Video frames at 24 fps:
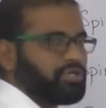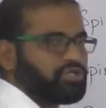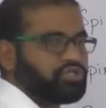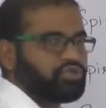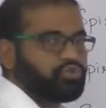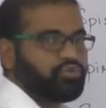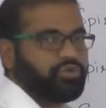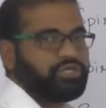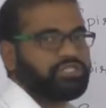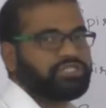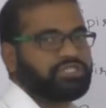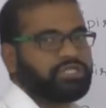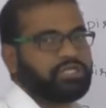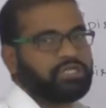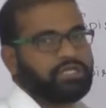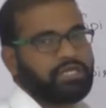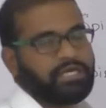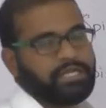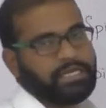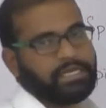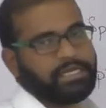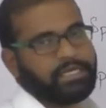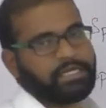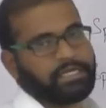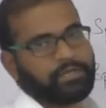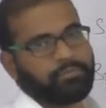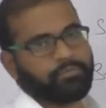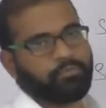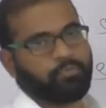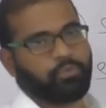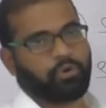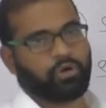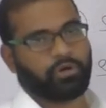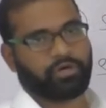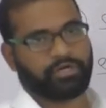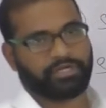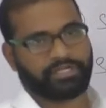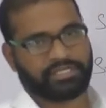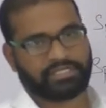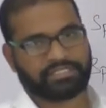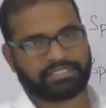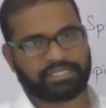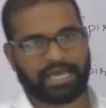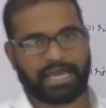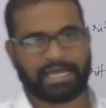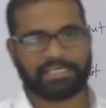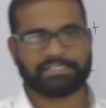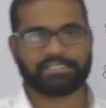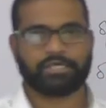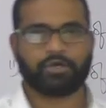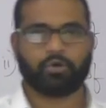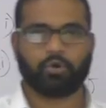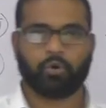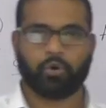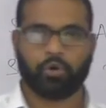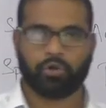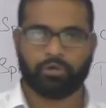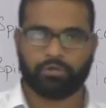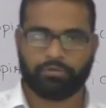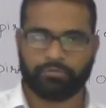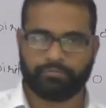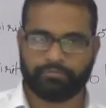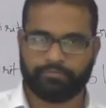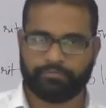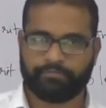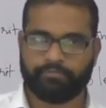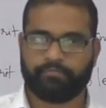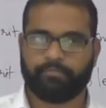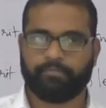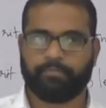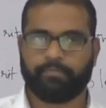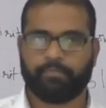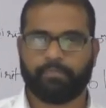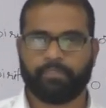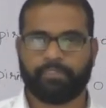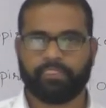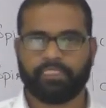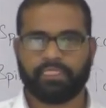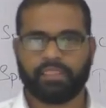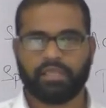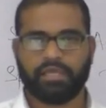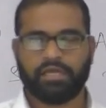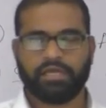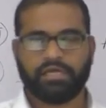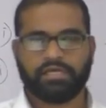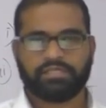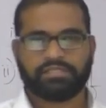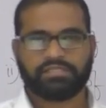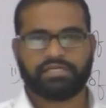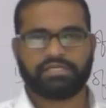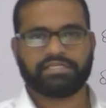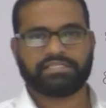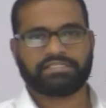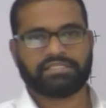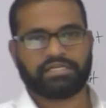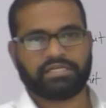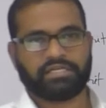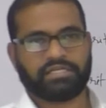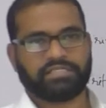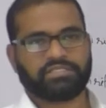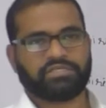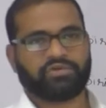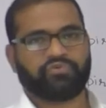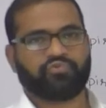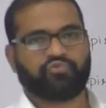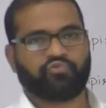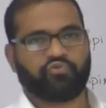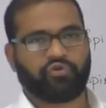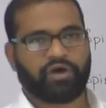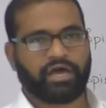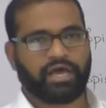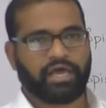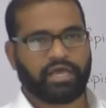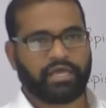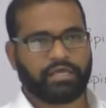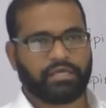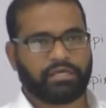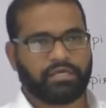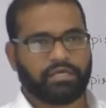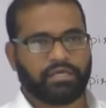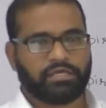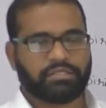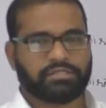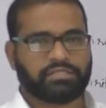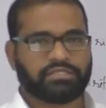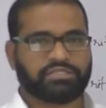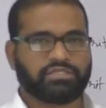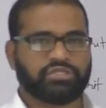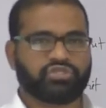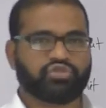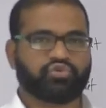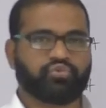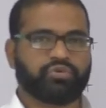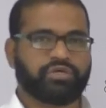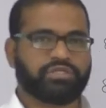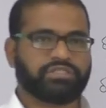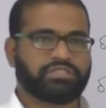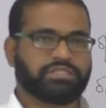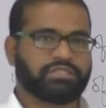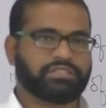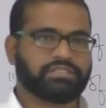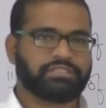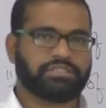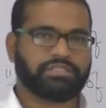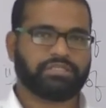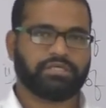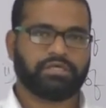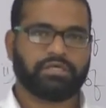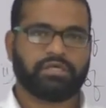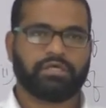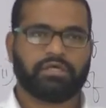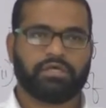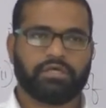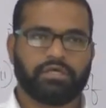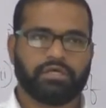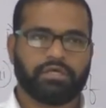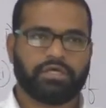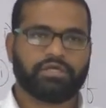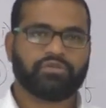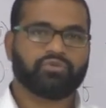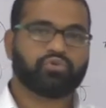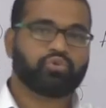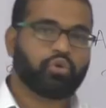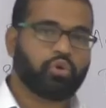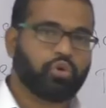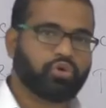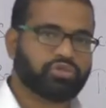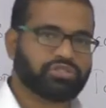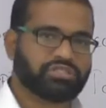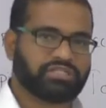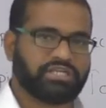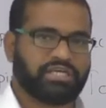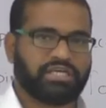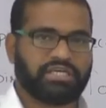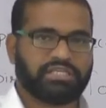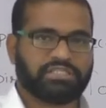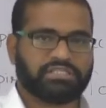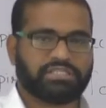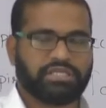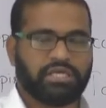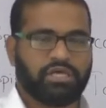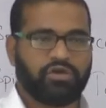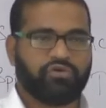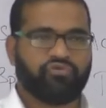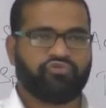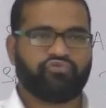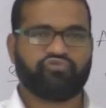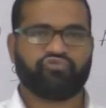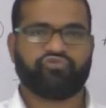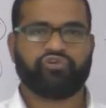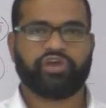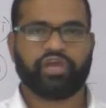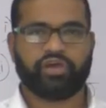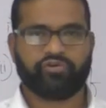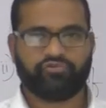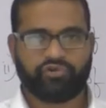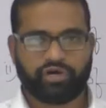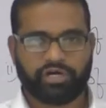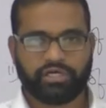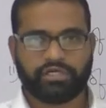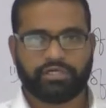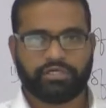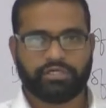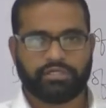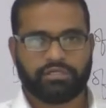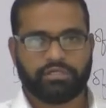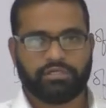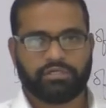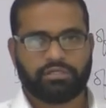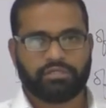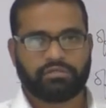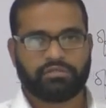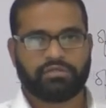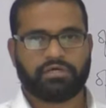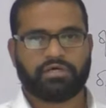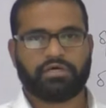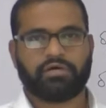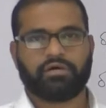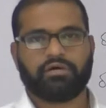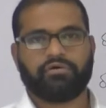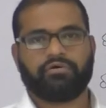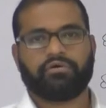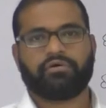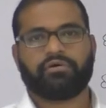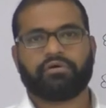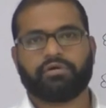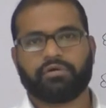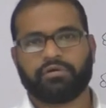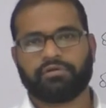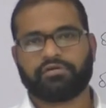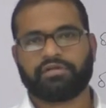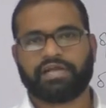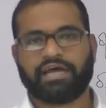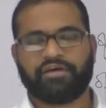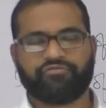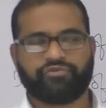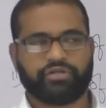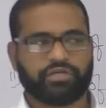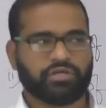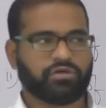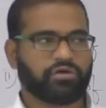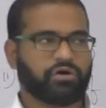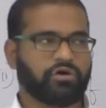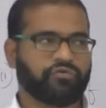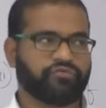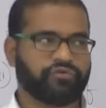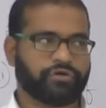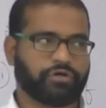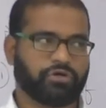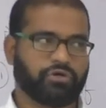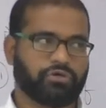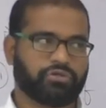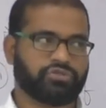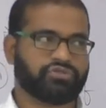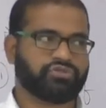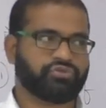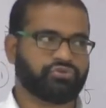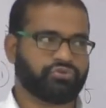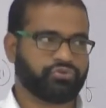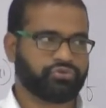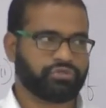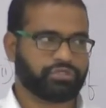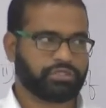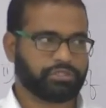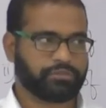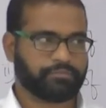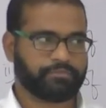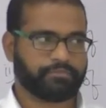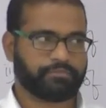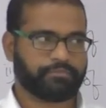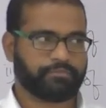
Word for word: persuasion in Indian politics as a whole. That is the reason why the situations in those days favored the drafting of a constitution.